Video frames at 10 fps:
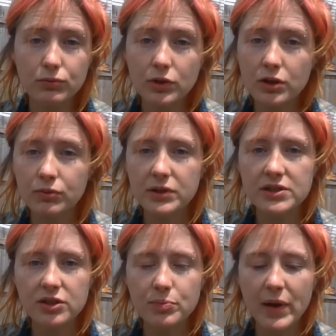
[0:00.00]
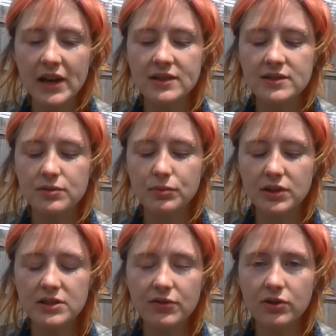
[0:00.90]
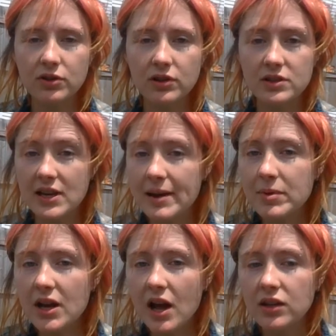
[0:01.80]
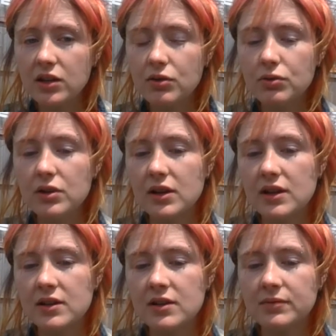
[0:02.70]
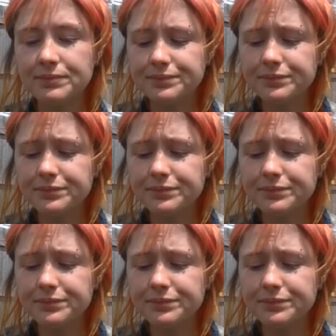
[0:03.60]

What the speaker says: research-based, really difficult assignment on you in